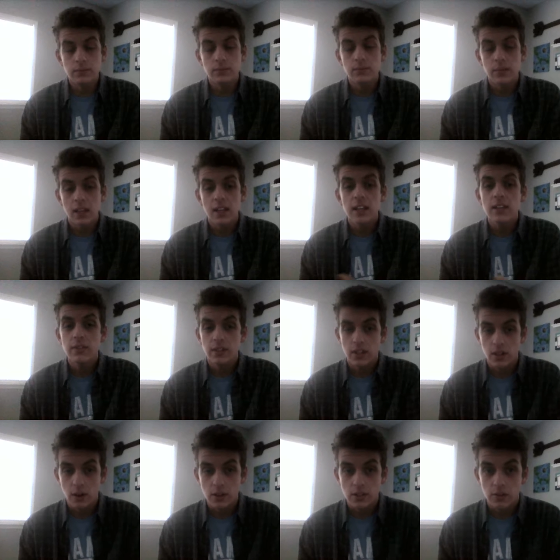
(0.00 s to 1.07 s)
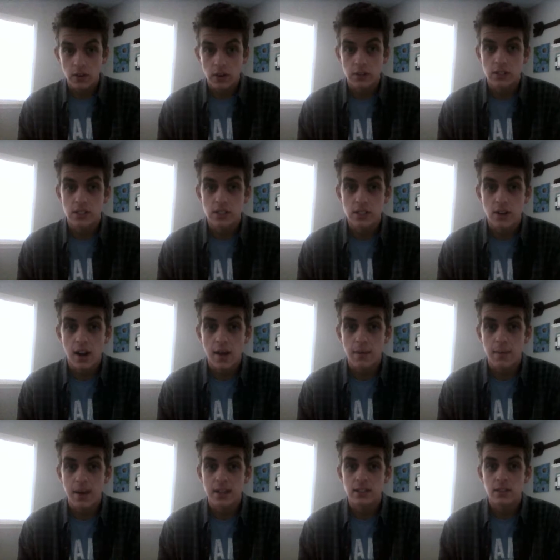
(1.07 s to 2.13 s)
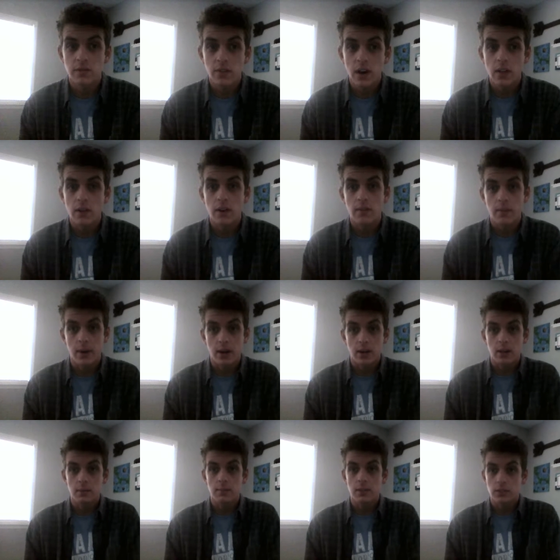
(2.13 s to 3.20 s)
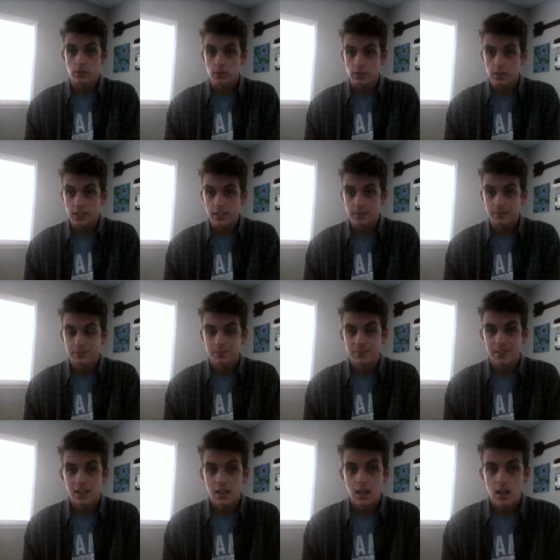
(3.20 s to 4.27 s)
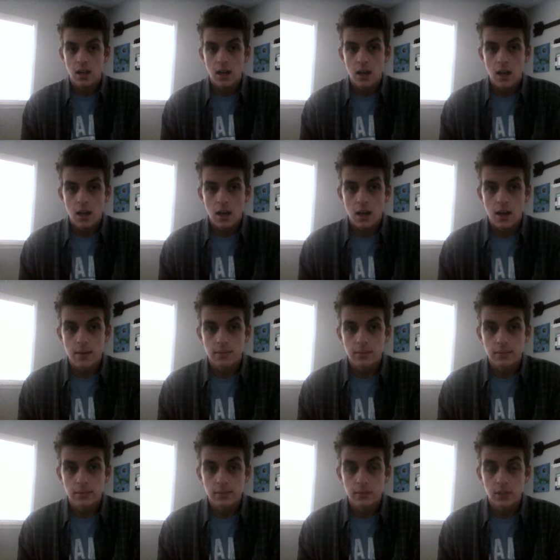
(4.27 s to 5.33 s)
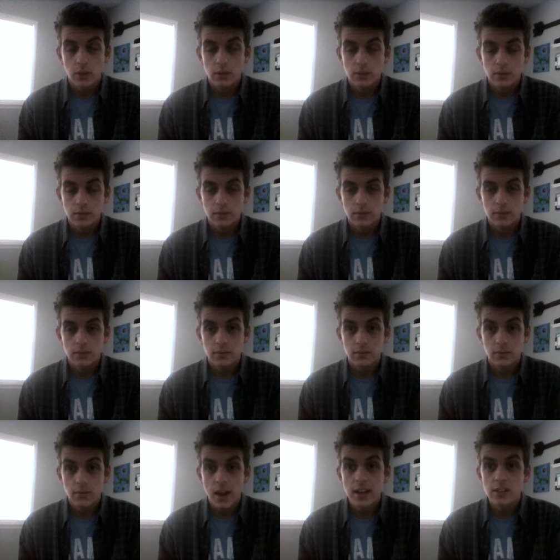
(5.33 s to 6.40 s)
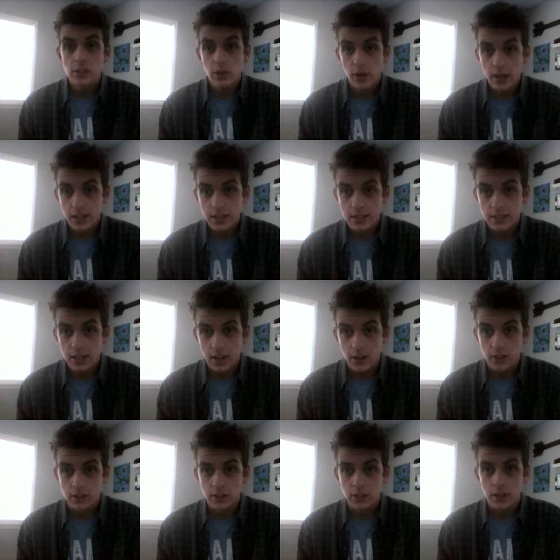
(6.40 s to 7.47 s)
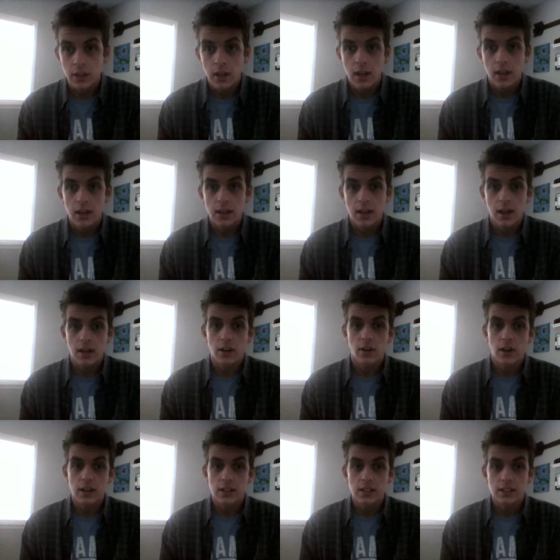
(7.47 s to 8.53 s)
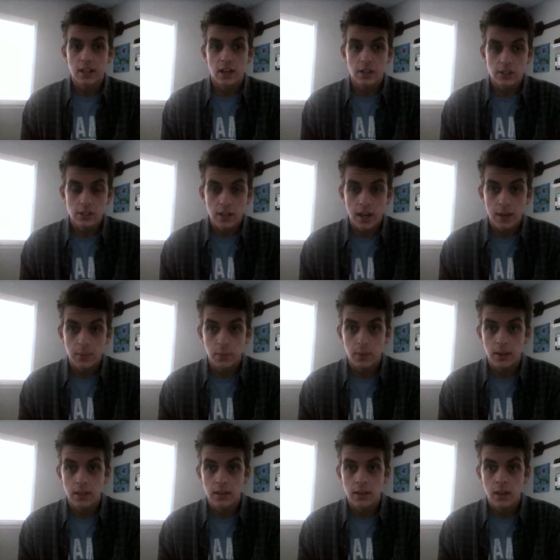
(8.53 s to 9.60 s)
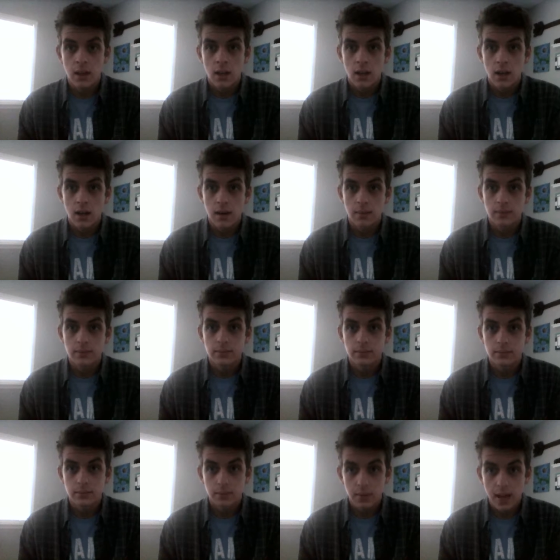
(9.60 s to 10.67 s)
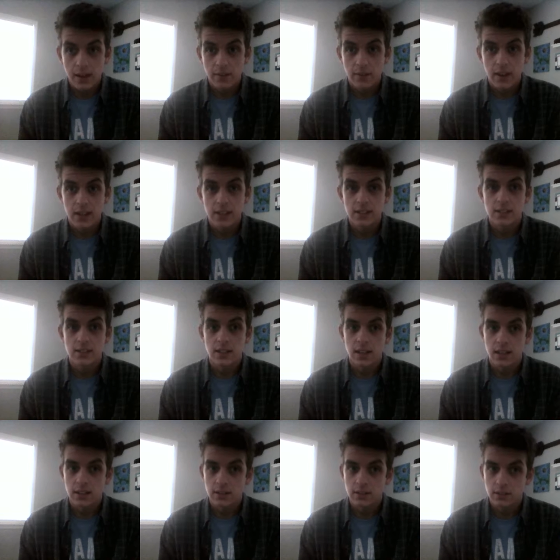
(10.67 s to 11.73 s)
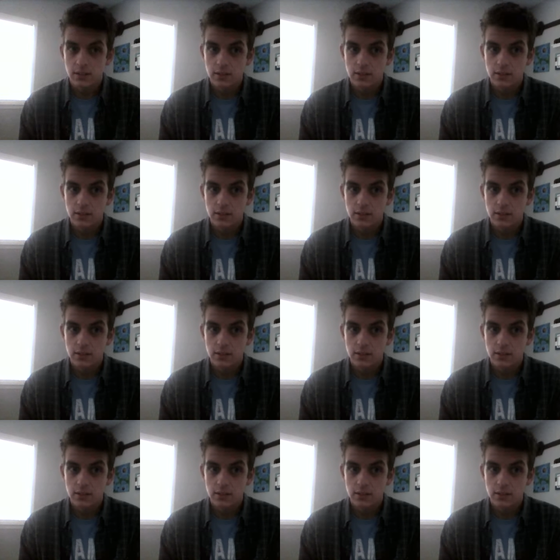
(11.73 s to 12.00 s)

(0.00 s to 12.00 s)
they even go as far as to describe him as the father of American minstrelsy. Um, so Rice created this character. He kind of created this character type with um, blackface and